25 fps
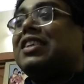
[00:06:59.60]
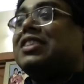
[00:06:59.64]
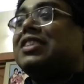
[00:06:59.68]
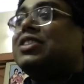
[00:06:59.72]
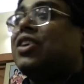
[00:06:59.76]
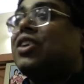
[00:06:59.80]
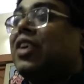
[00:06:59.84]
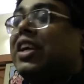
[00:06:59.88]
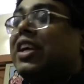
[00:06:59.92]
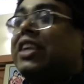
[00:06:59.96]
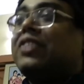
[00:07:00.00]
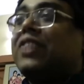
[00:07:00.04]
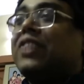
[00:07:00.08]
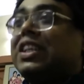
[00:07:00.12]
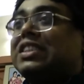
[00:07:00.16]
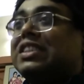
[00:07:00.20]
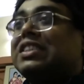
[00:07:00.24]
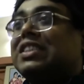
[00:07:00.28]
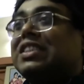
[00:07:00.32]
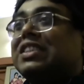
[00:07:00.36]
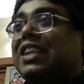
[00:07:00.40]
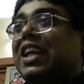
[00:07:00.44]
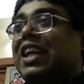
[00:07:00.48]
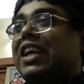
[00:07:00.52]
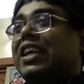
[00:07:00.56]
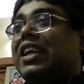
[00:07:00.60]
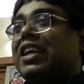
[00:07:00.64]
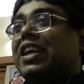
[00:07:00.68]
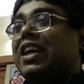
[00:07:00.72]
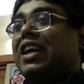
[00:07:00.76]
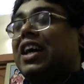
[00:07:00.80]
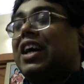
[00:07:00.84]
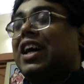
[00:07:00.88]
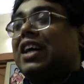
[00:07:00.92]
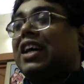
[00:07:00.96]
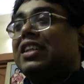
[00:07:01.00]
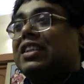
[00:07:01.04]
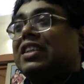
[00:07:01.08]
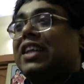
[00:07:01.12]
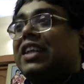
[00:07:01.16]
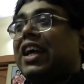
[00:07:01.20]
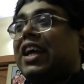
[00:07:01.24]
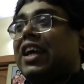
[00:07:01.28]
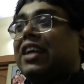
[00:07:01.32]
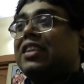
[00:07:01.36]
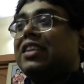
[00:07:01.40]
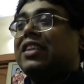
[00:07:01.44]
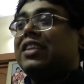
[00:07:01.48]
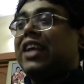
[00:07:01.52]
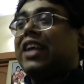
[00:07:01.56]
so it was like uh,
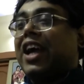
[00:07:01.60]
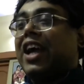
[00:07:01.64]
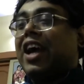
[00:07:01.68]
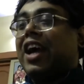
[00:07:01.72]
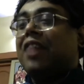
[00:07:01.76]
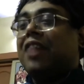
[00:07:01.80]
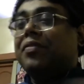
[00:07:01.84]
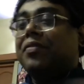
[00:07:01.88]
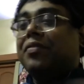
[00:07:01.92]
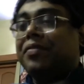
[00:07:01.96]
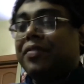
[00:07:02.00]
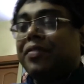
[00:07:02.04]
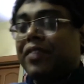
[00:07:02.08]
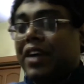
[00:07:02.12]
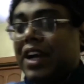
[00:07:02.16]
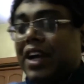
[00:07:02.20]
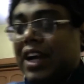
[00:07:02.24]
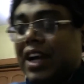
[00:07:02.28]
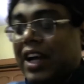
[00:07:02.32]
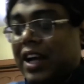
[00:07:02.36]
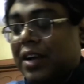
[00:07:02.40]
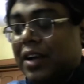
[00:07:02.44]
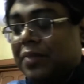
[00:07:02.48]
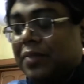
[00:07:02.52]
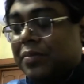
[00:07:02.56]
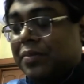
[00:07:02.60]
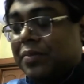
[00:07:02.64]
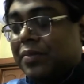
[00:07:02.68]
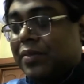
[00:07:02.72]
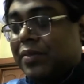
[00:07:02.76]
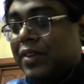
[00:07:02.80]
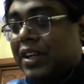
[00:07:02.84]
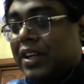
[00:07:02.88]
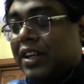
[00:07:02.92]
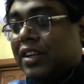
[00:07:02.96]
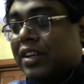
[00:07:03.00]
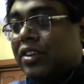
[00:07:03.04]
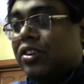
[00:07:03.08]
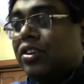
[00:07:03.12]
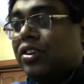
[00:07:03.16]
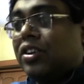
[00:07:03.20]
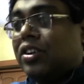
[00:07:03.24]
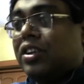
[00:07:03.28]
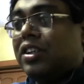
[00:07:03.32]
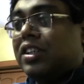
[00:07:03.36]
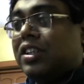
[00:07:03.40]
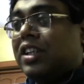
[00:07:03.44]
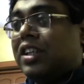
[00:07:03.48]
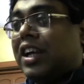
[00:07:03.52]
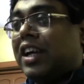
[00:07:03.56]
they they have uh,
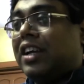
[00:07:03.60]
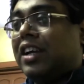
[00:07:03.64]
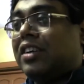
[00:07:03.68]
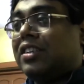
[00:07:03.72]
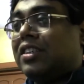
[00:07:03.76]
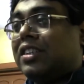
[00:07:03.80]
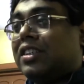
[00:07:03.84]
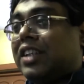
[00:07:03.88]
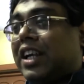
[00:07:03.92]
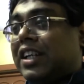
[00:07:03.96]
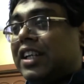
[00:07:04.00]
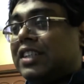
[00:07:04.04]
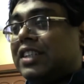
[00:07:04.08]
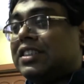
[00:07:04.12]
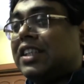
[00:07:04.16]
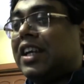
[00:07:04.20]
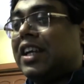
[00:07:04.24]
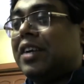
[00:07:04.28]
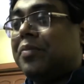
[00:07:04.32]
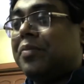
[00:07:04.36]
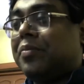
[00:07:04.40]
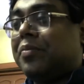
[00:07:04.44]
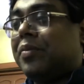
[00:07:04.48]
there, there is a